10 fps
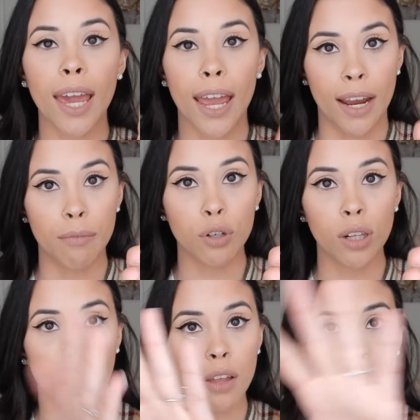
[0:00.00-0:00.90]
camera,
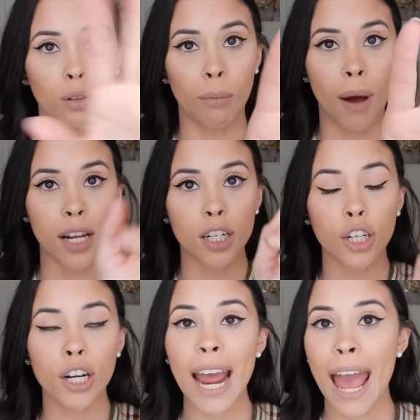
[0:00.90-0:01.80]
like on the little
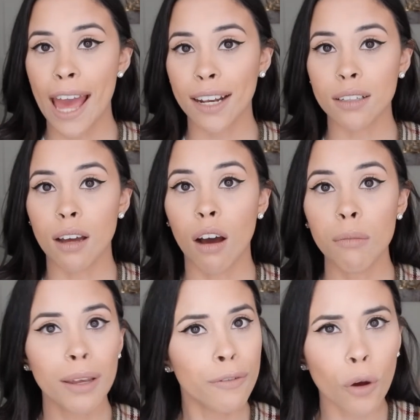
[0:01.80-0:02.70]
monitor, and
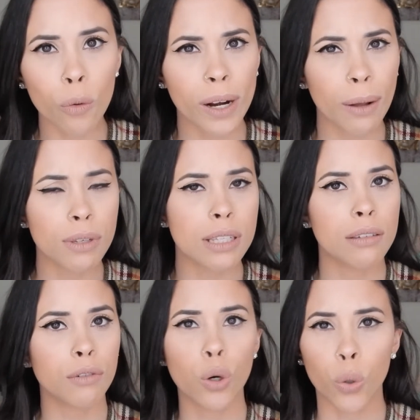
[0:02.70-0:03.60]
on my phone when I was
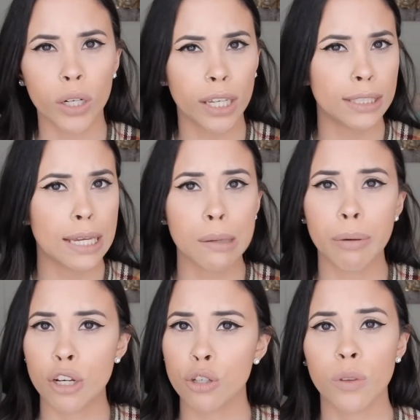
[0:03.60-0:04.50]
recording and taking
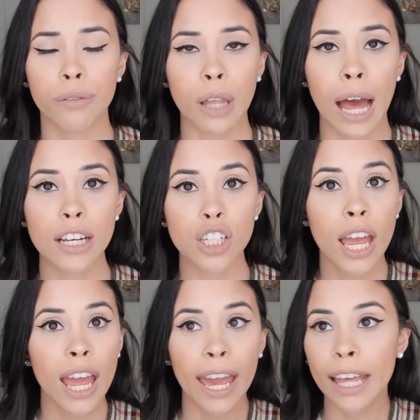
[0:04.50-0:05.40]
pictures with the flash,
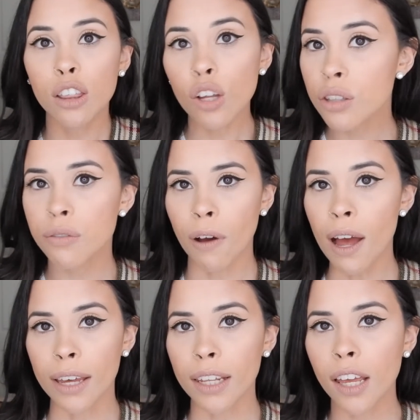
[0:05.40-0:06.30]
it looked
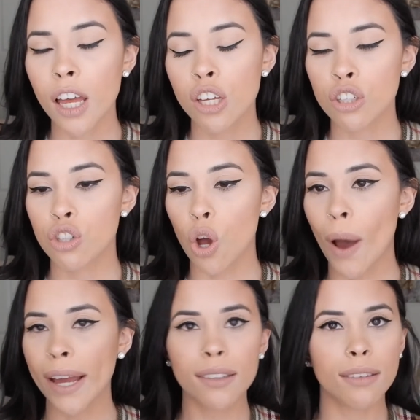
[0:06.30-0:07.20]
fine. So
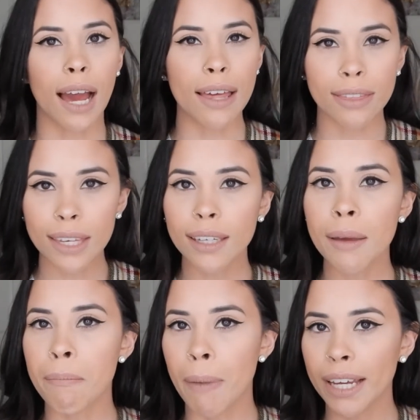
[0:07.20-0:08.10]
I think
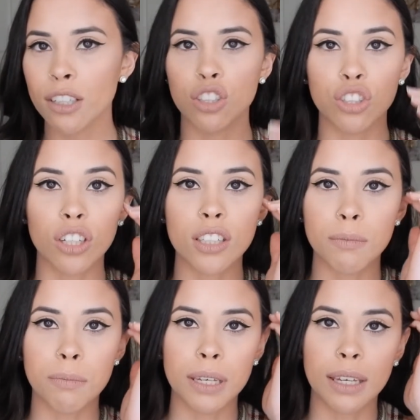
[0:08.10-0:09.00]
it might
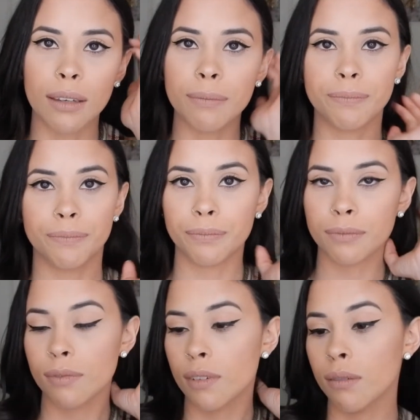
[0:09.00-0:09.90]
just be
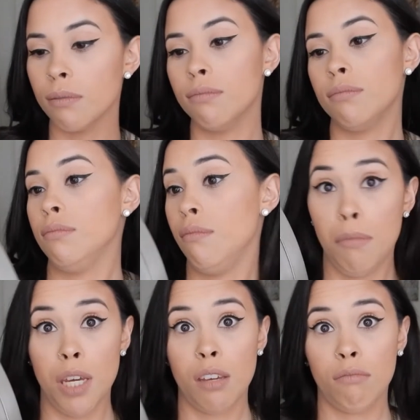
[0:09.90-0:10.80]

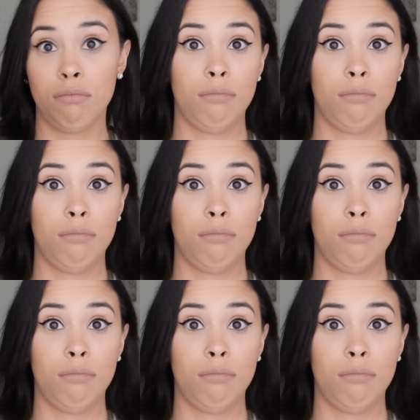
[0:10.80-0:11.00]
me,